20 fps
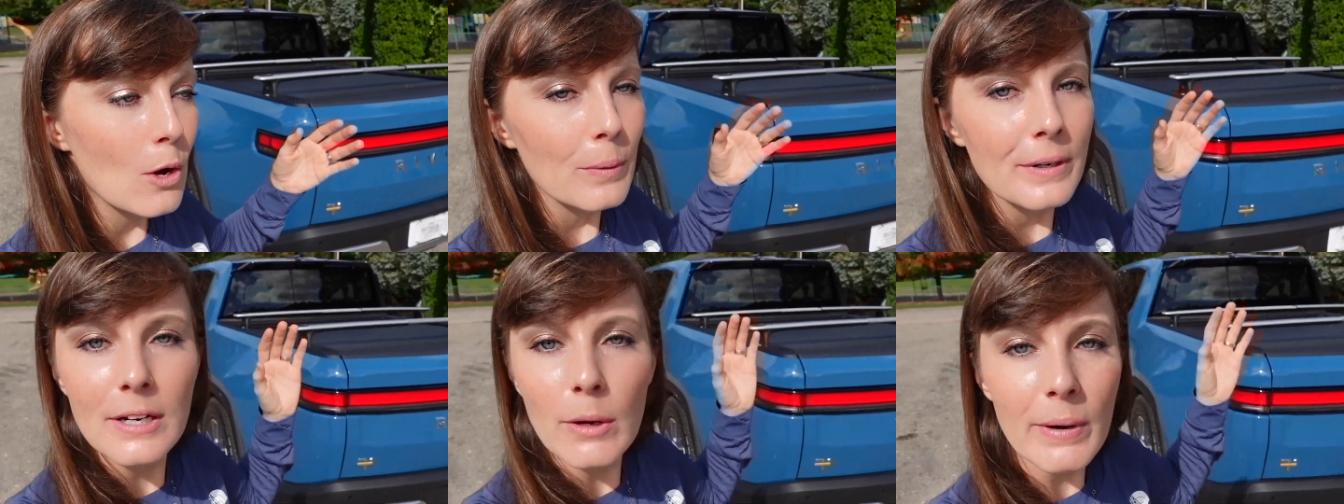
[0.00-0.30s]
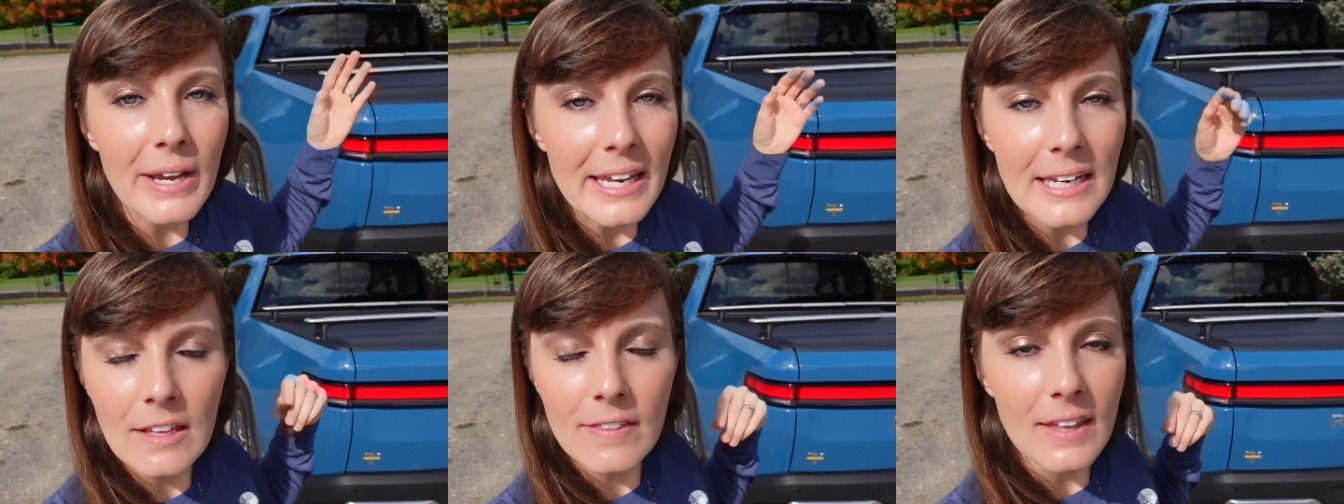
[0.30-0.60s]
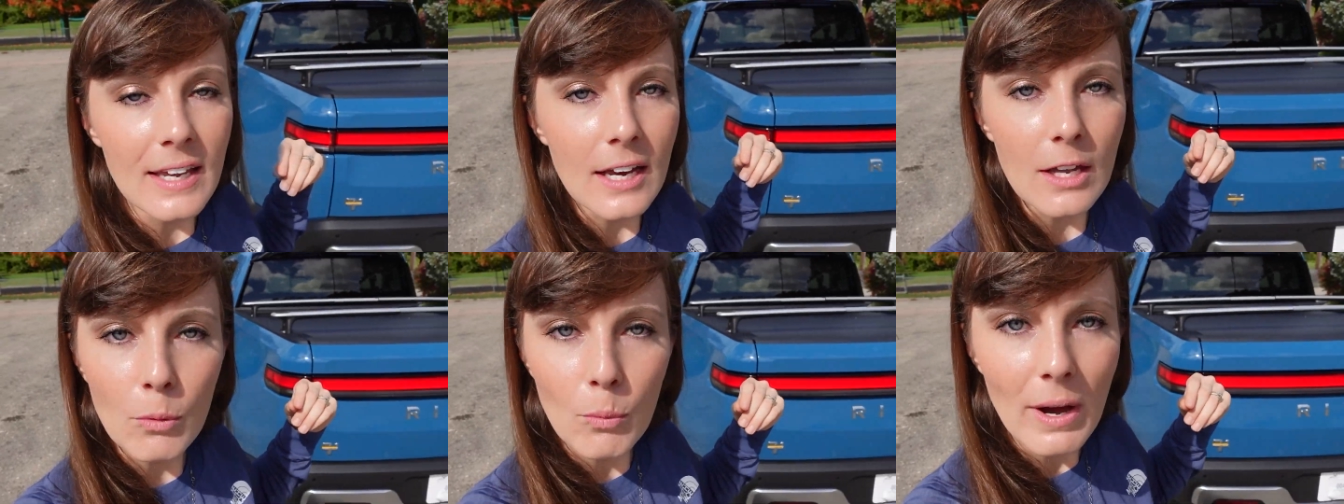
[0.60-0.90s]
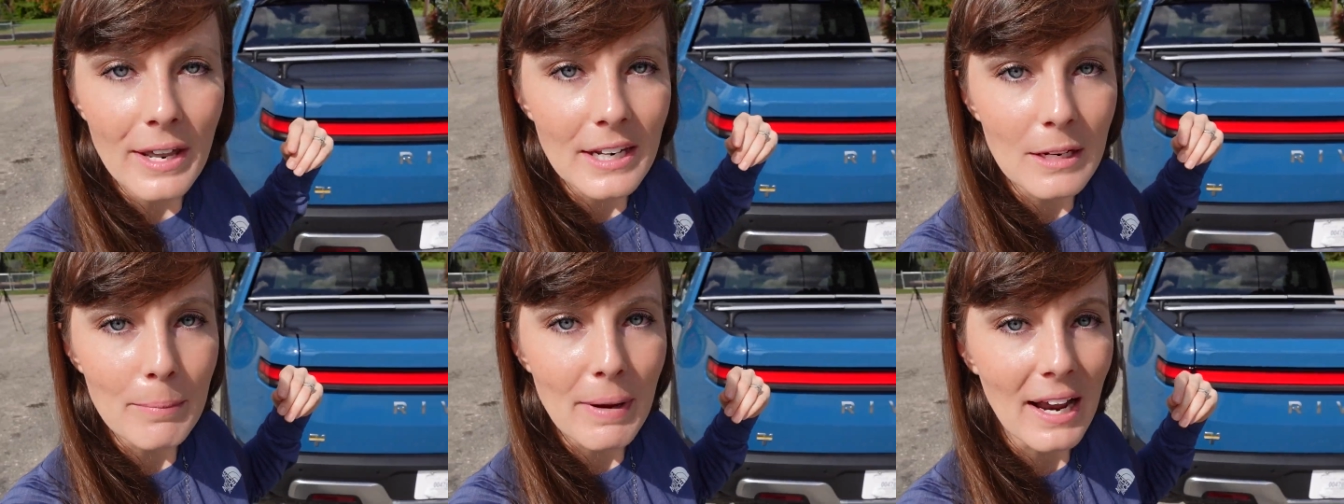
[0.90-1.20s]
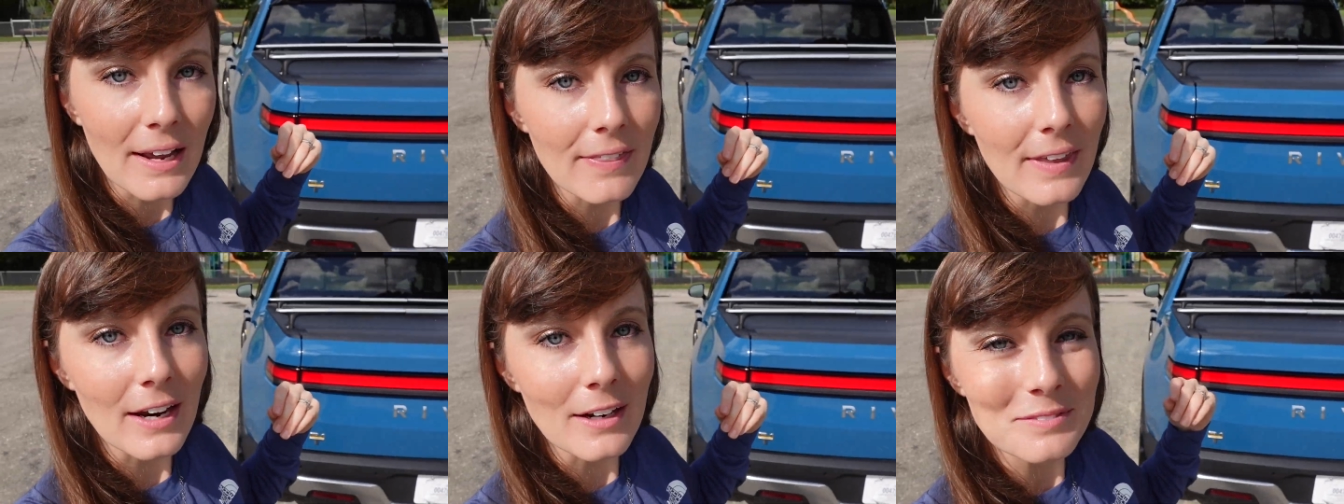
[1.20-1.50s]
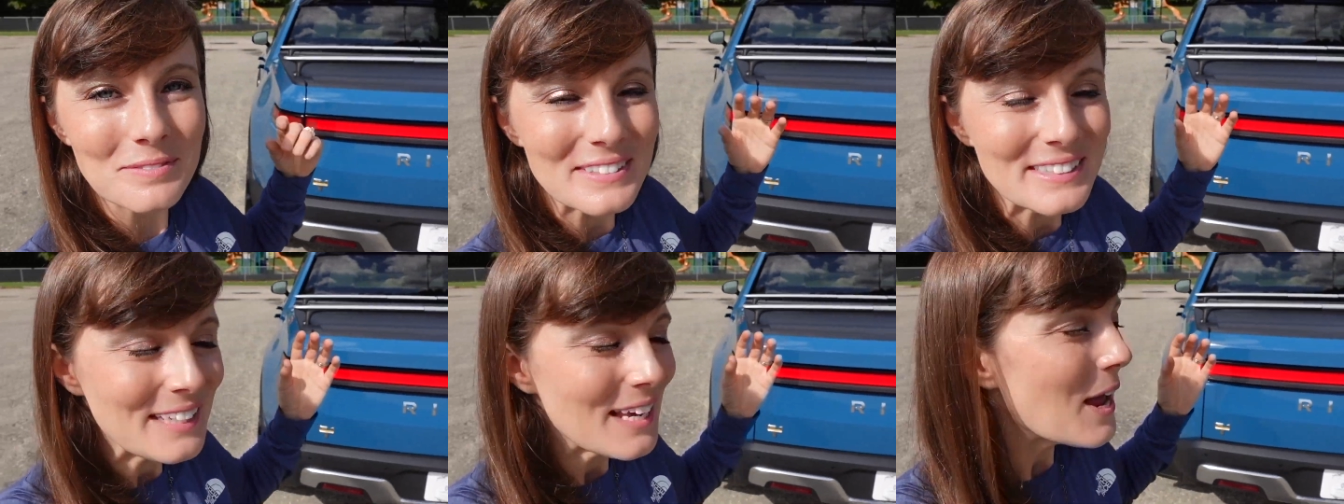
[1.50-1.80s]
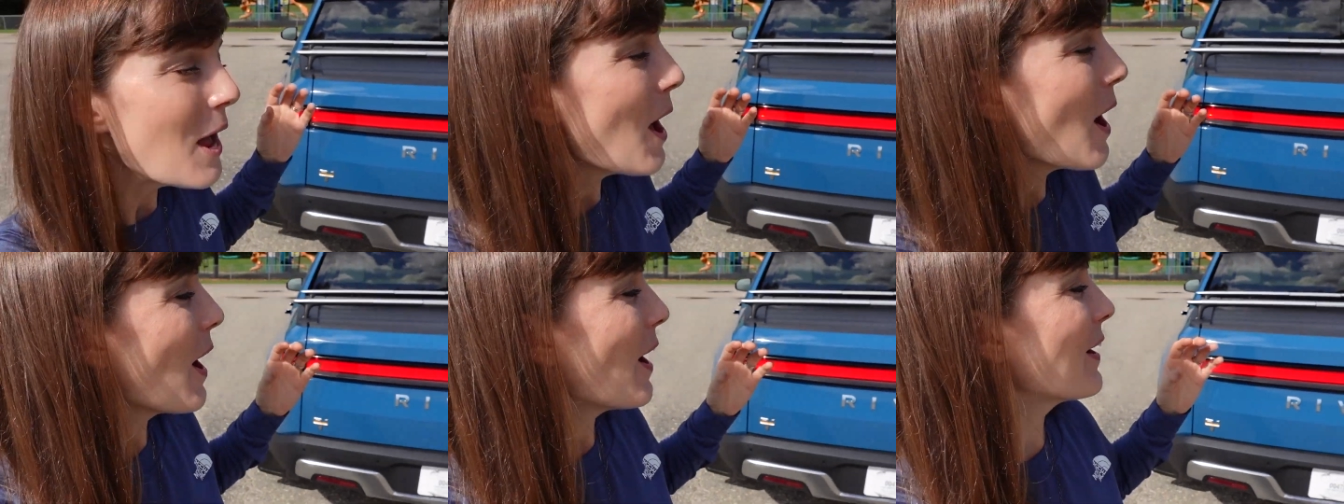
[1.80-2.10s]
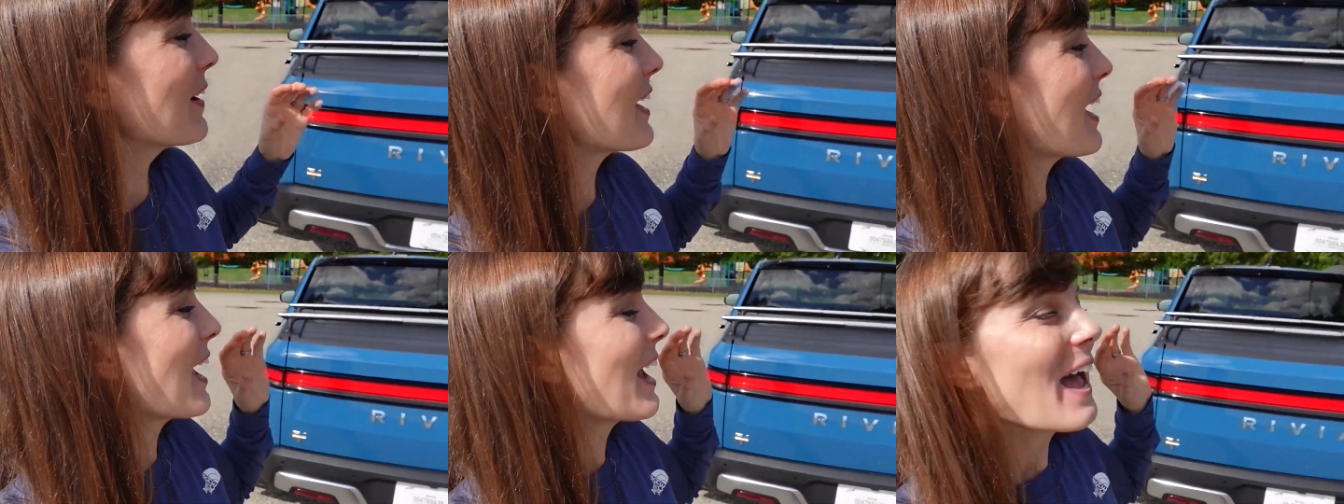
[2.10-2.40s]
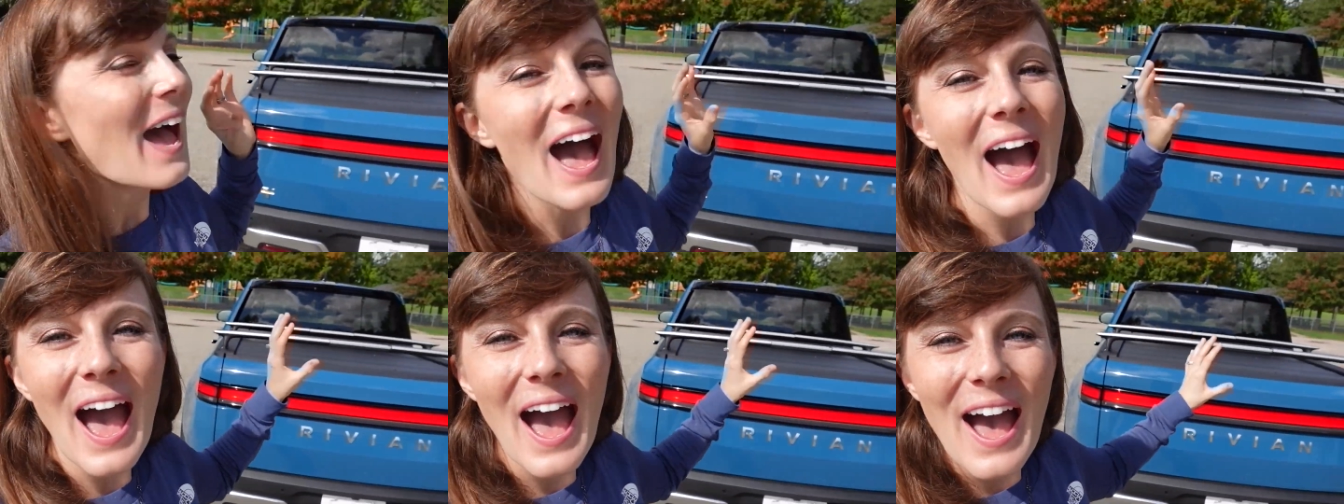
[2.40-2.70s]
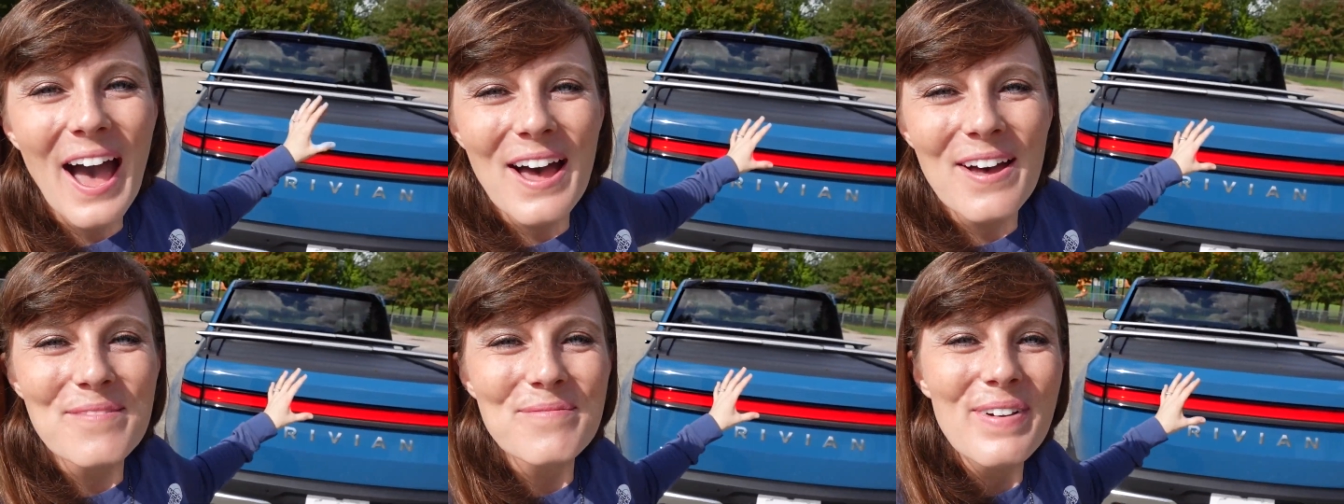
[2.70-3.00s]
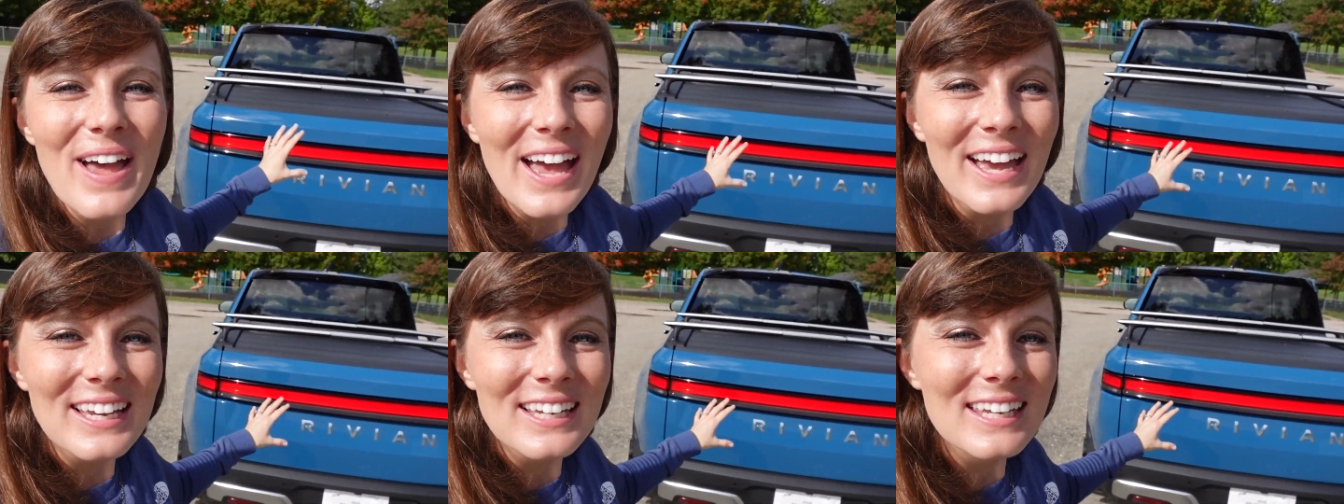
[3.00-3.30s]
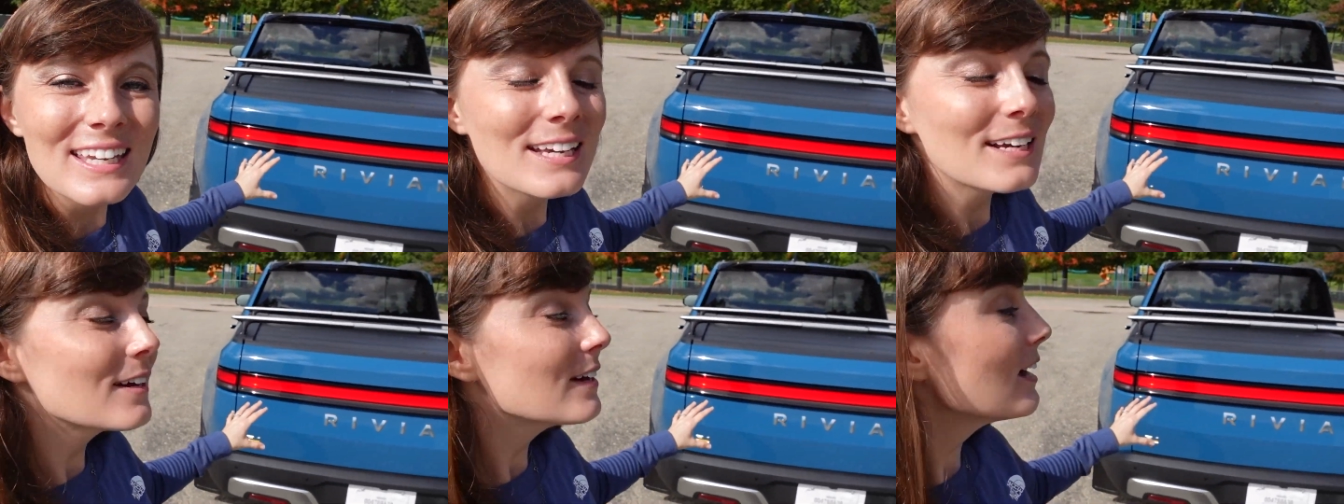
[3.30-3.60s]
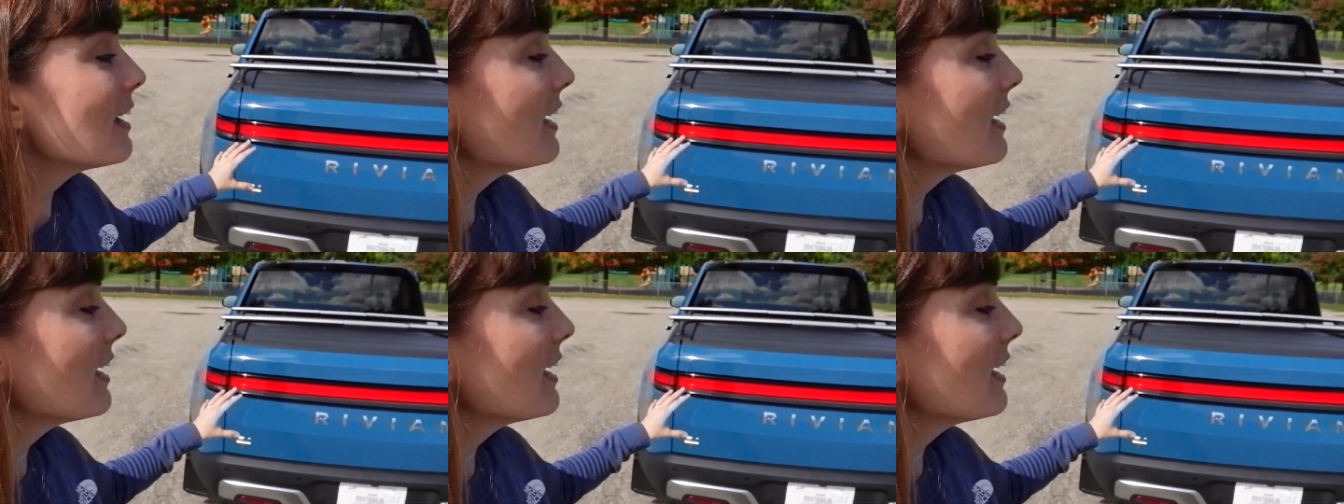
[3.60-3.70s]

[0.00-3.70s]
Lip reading: We don't want anything unwanted back there. Okay, back here,